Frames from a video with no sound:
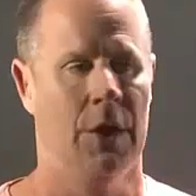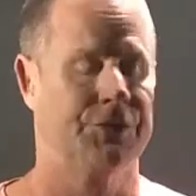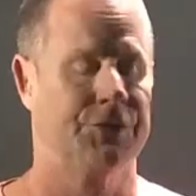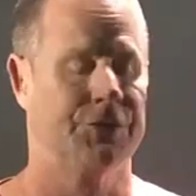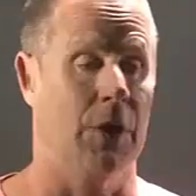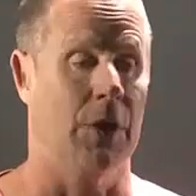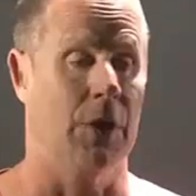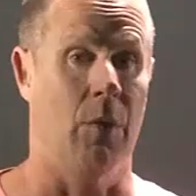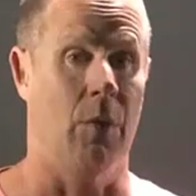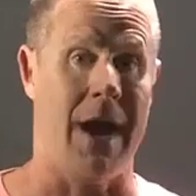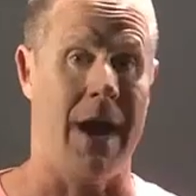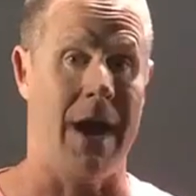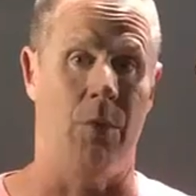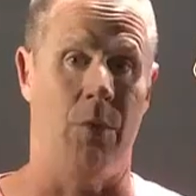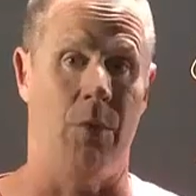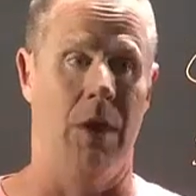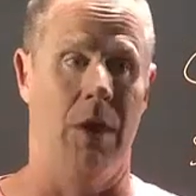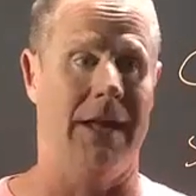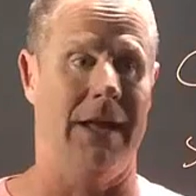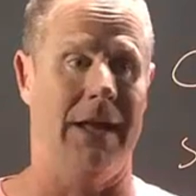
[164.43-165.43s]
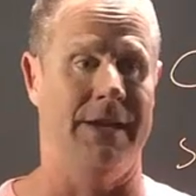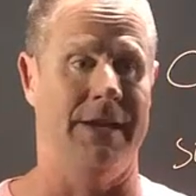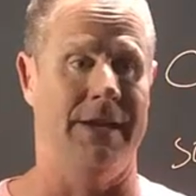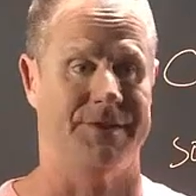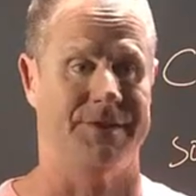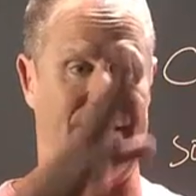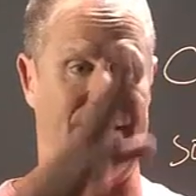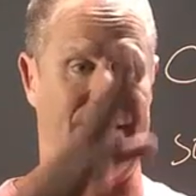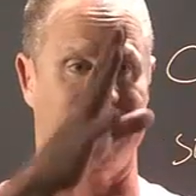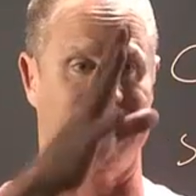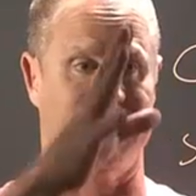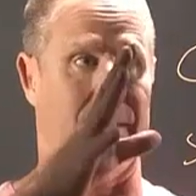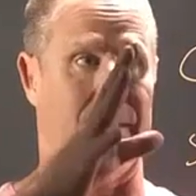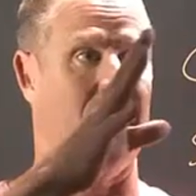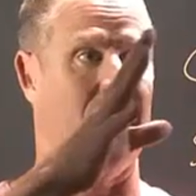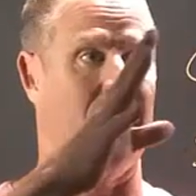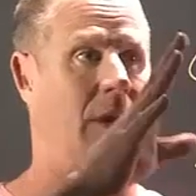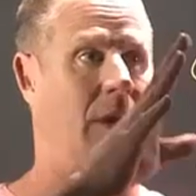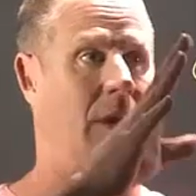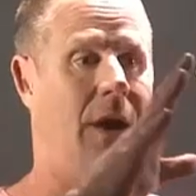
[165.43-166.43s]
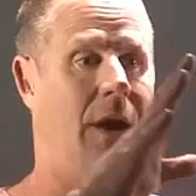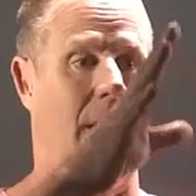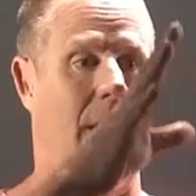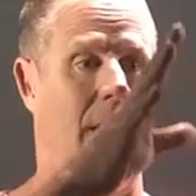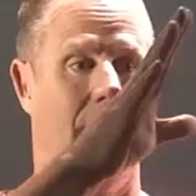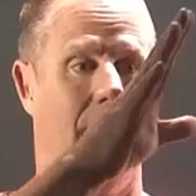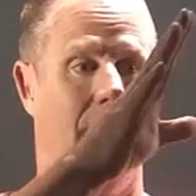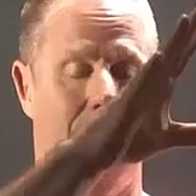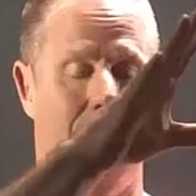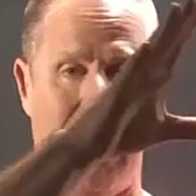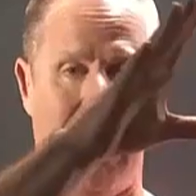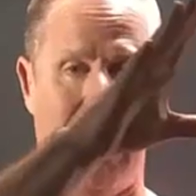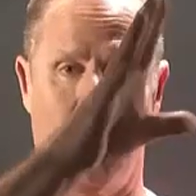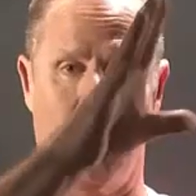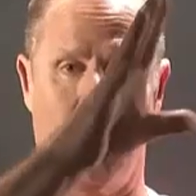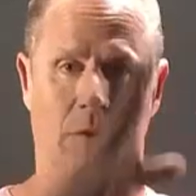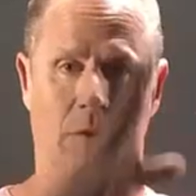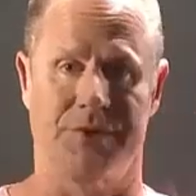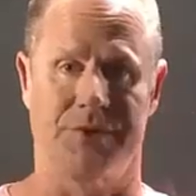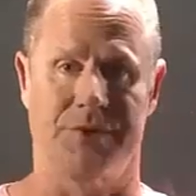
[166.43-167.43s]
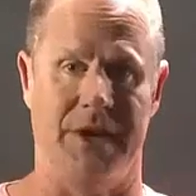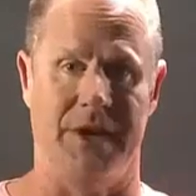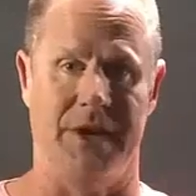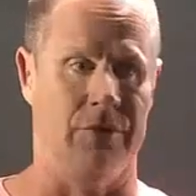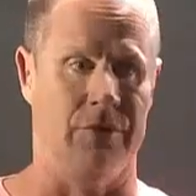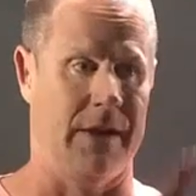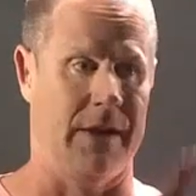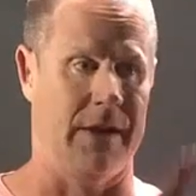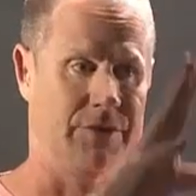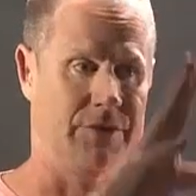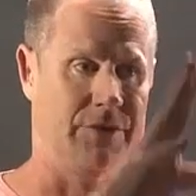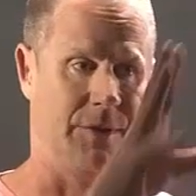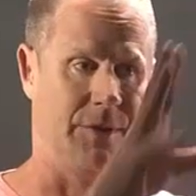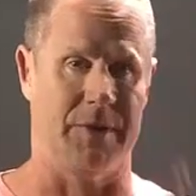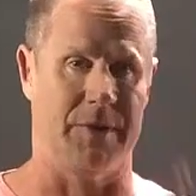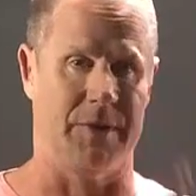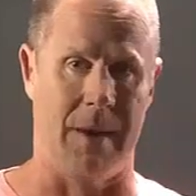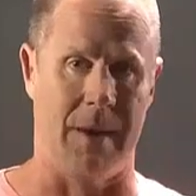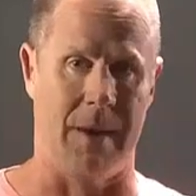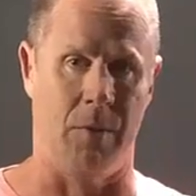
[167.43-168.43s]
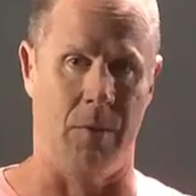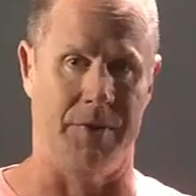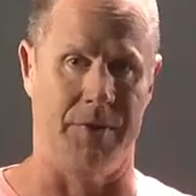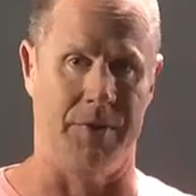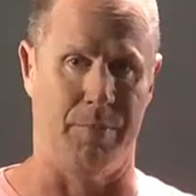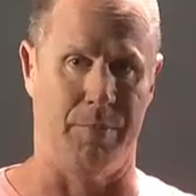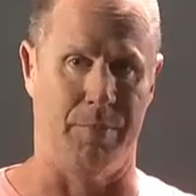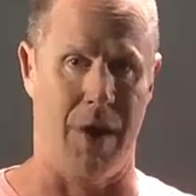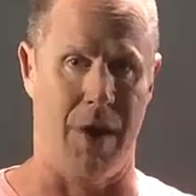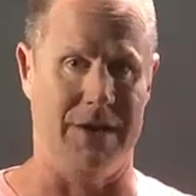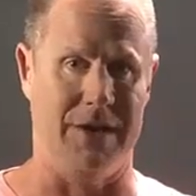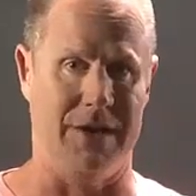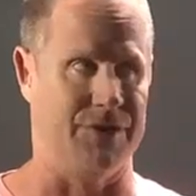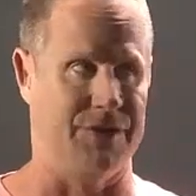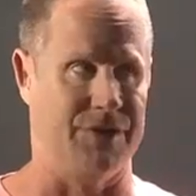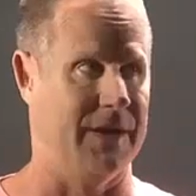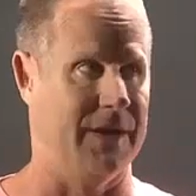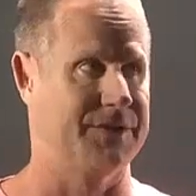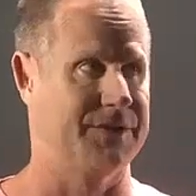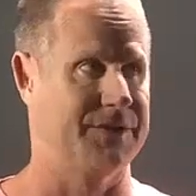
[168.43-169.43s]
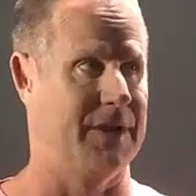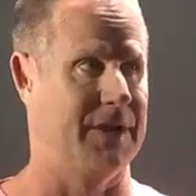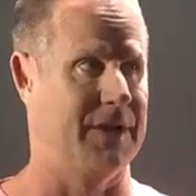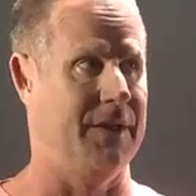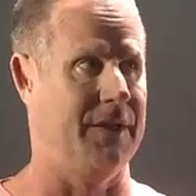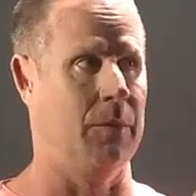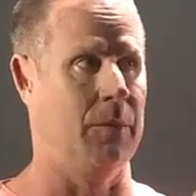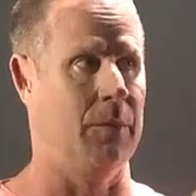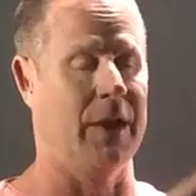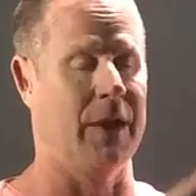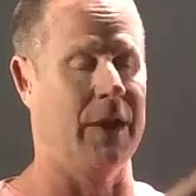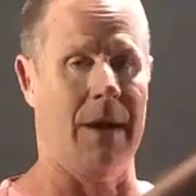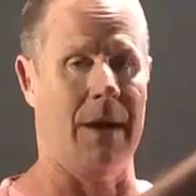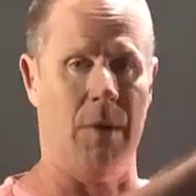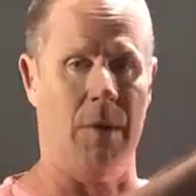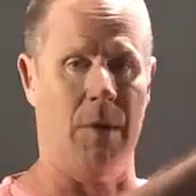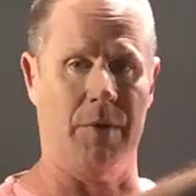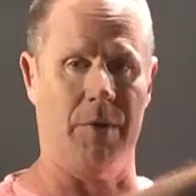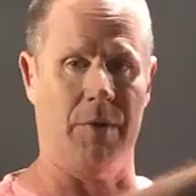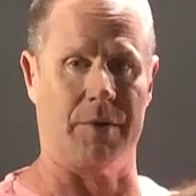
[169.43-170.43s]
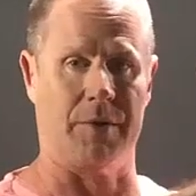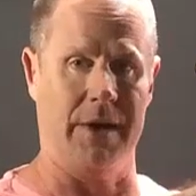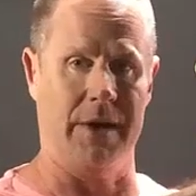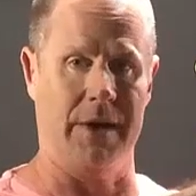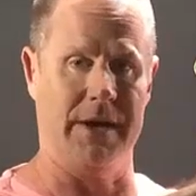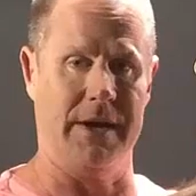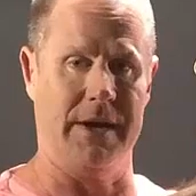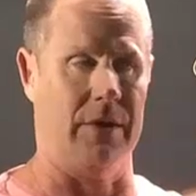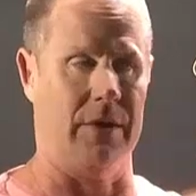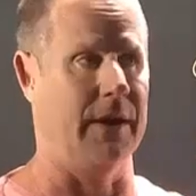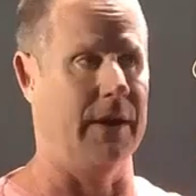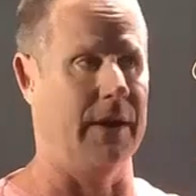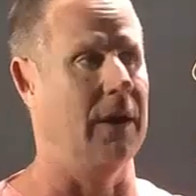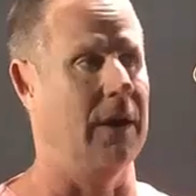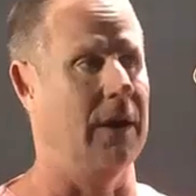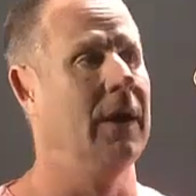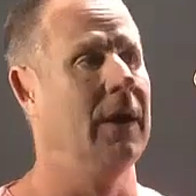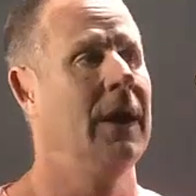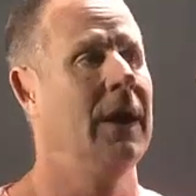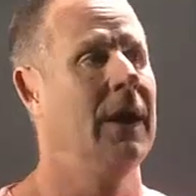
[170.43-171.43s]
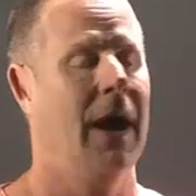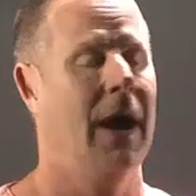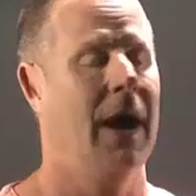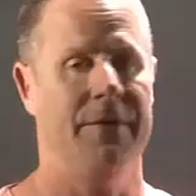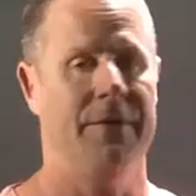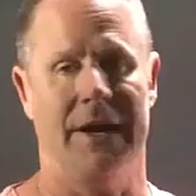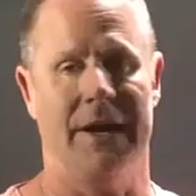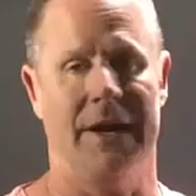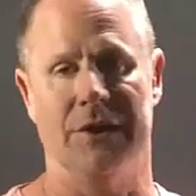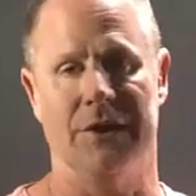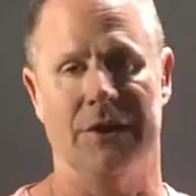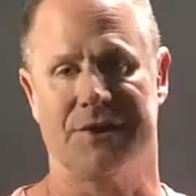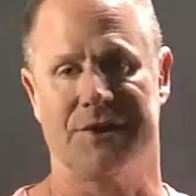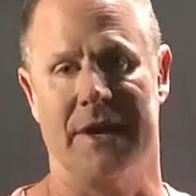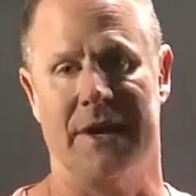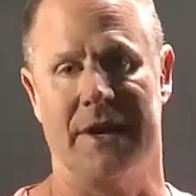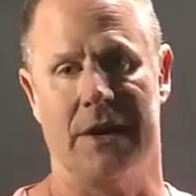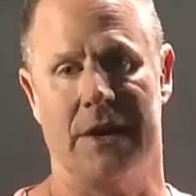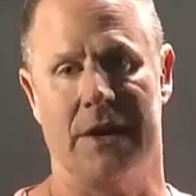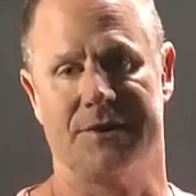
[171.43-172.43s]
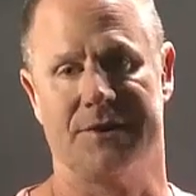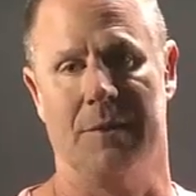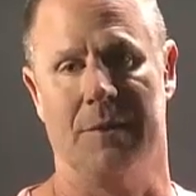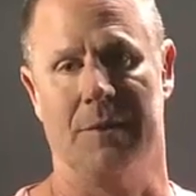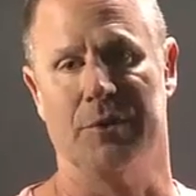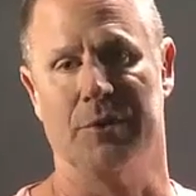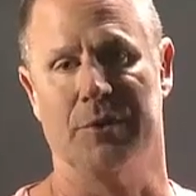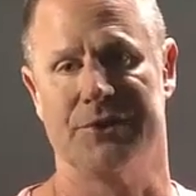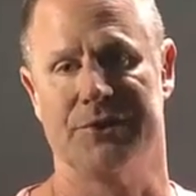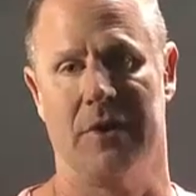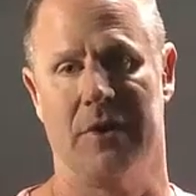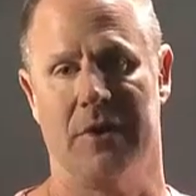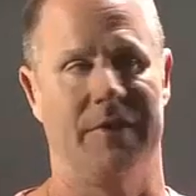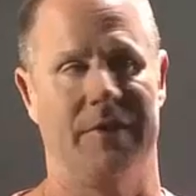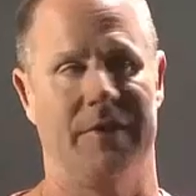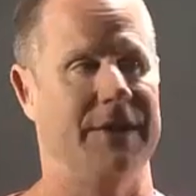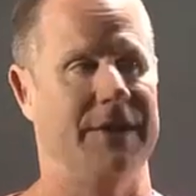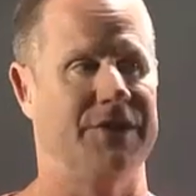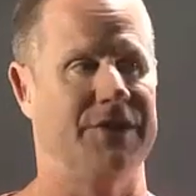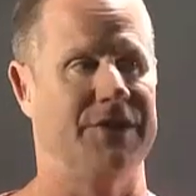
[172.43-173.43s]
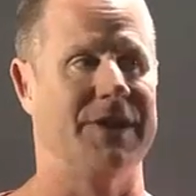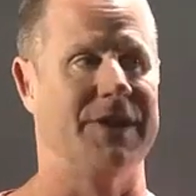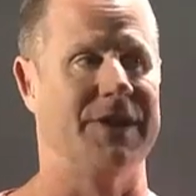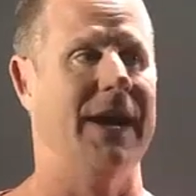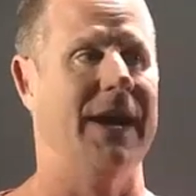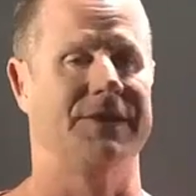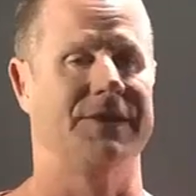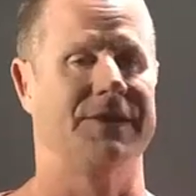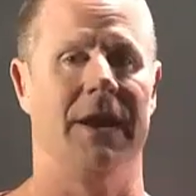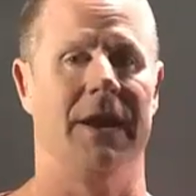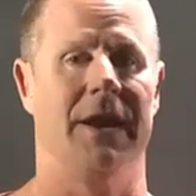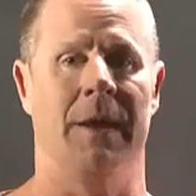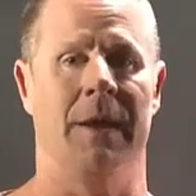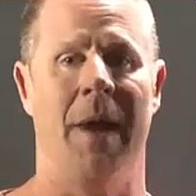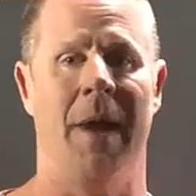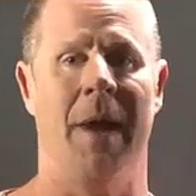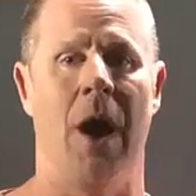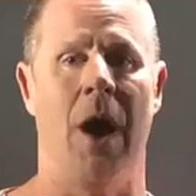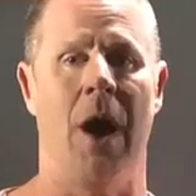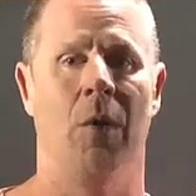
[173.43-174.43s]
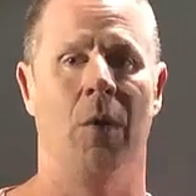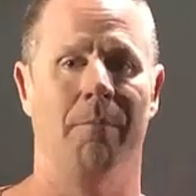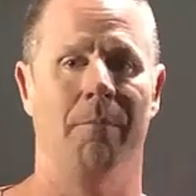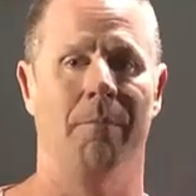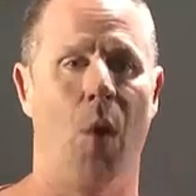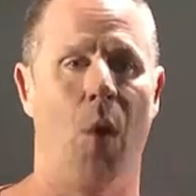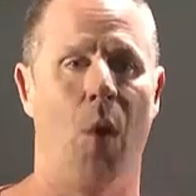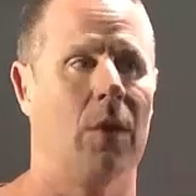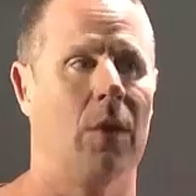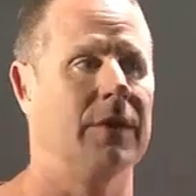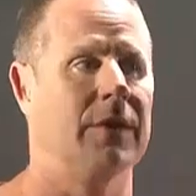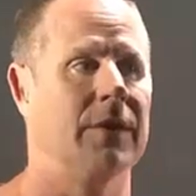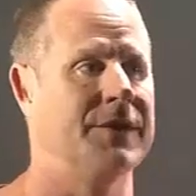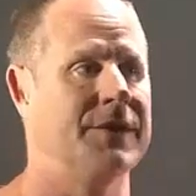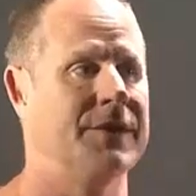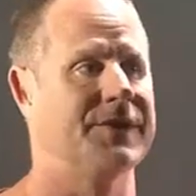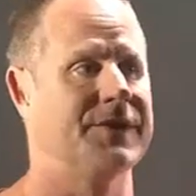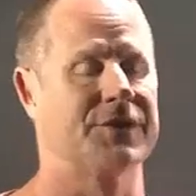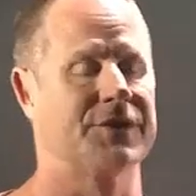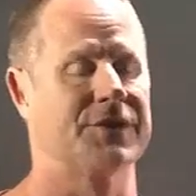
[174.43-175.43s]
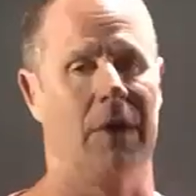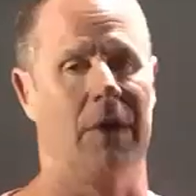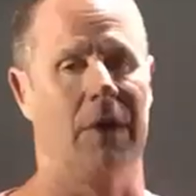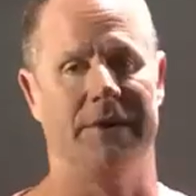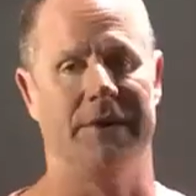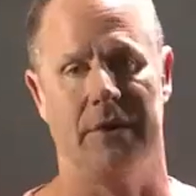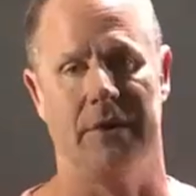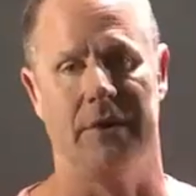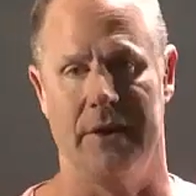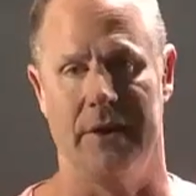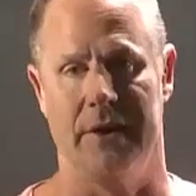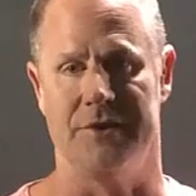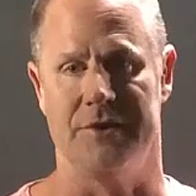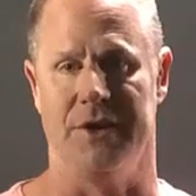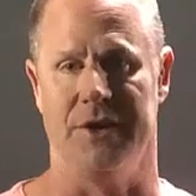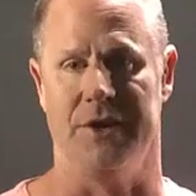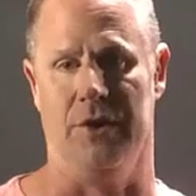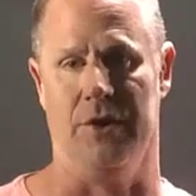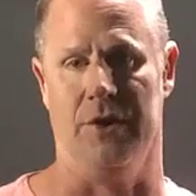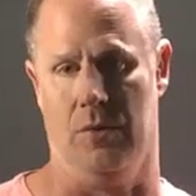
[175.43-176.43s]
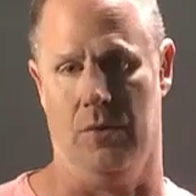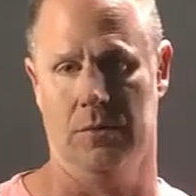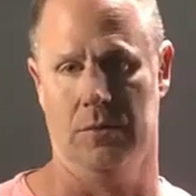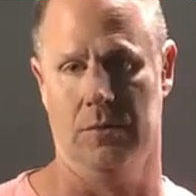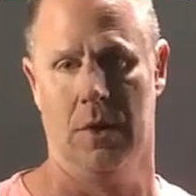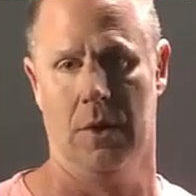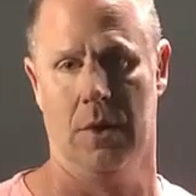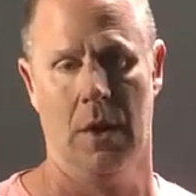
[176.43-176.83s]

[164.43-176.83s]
So when I roll out Lean Six Sigma, I work with senior leadership to come up with the projects, and then we come up with criteria, and then I'll send out a simple survey just asking them, how important is this criteria to you